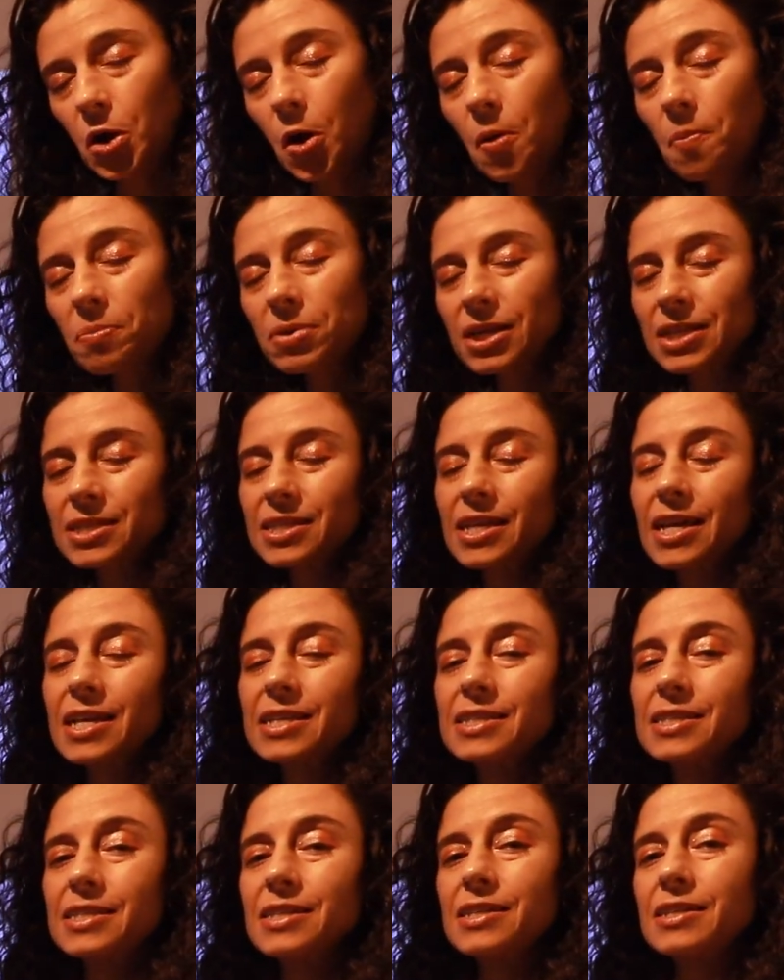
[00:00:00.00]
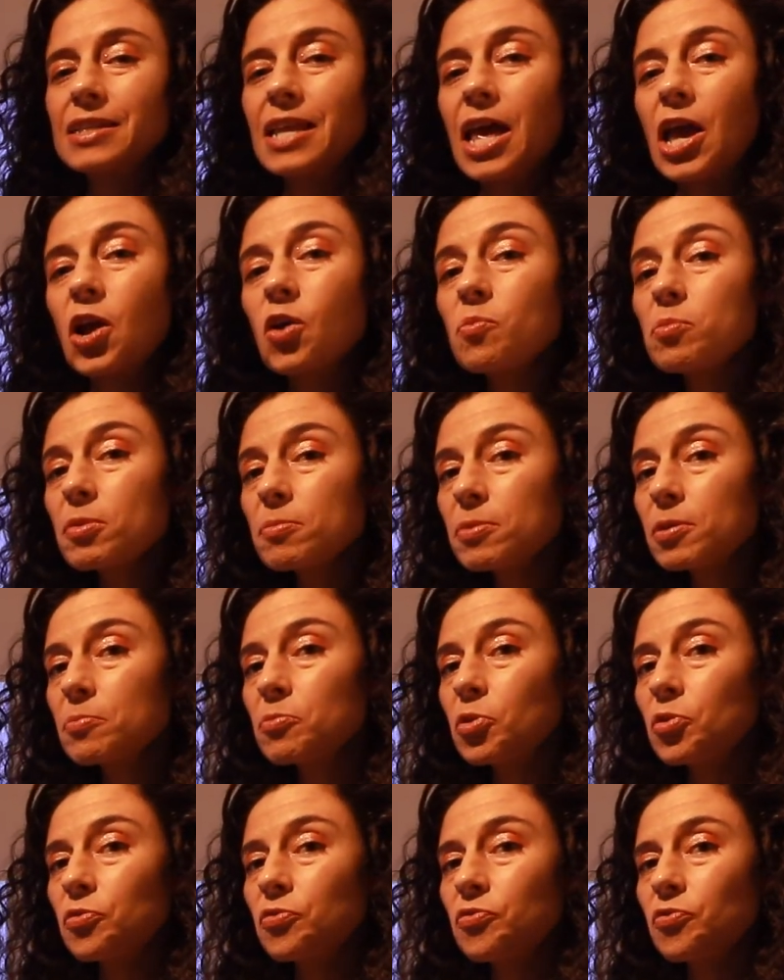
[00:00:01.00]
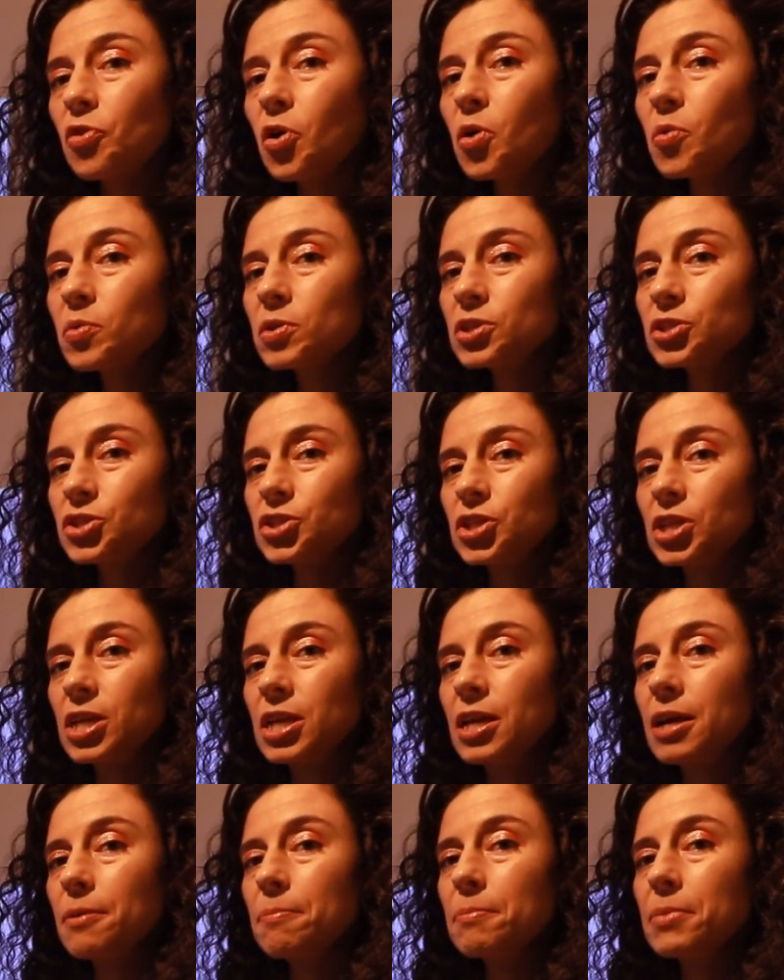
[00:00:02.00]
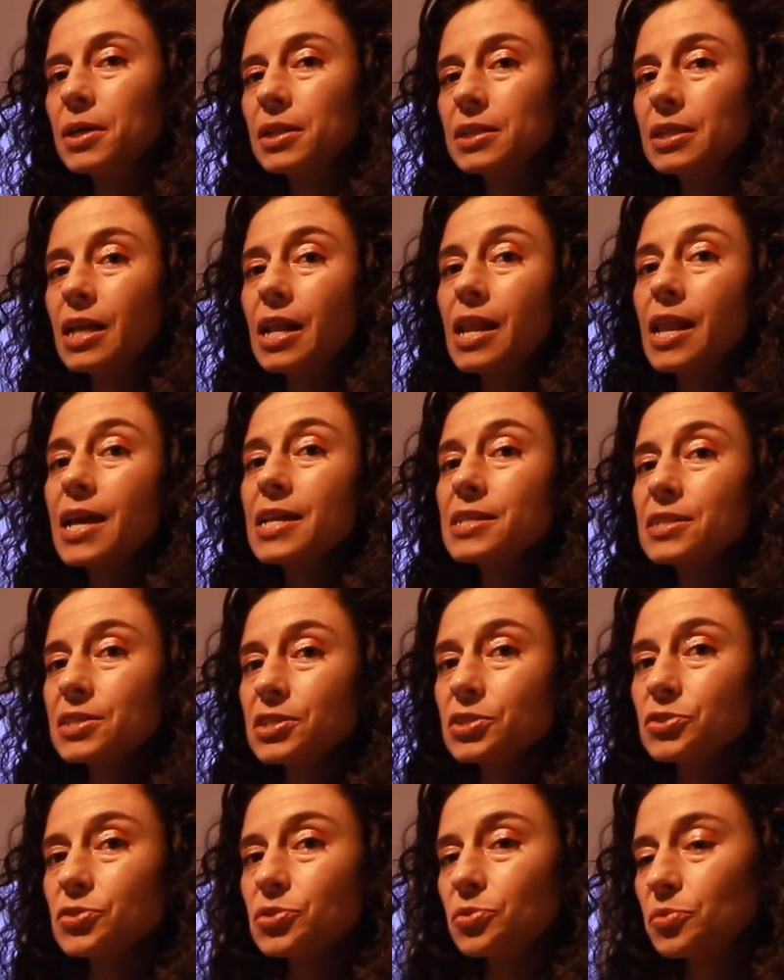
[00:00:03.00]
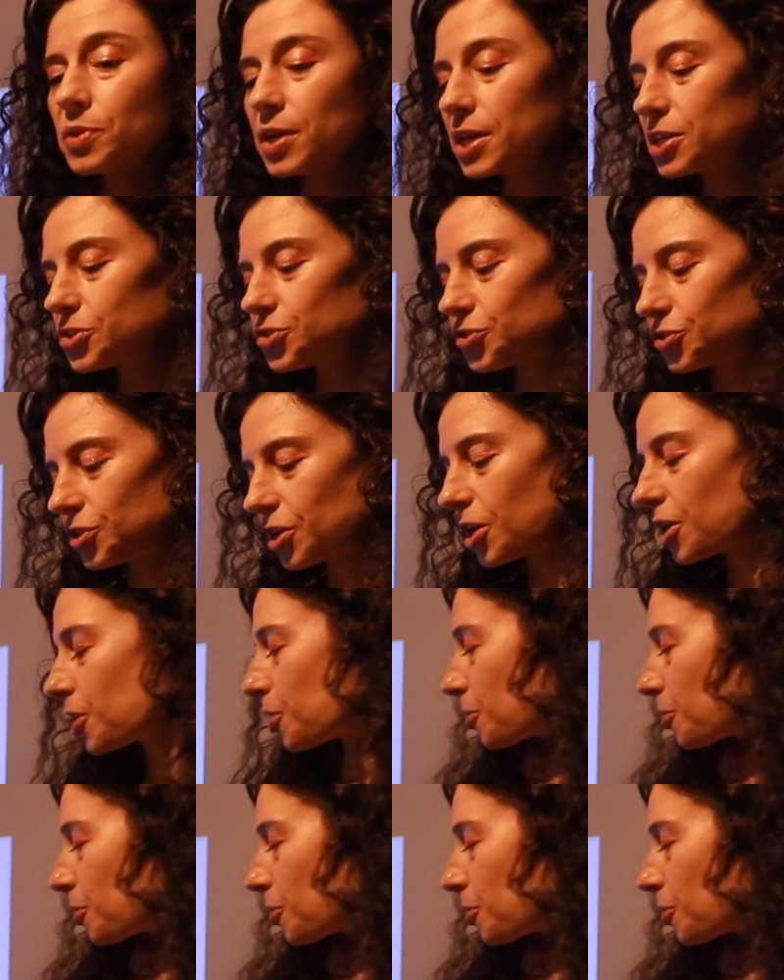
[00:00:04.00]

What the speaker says: complex has an LBB morphology but a lesser duration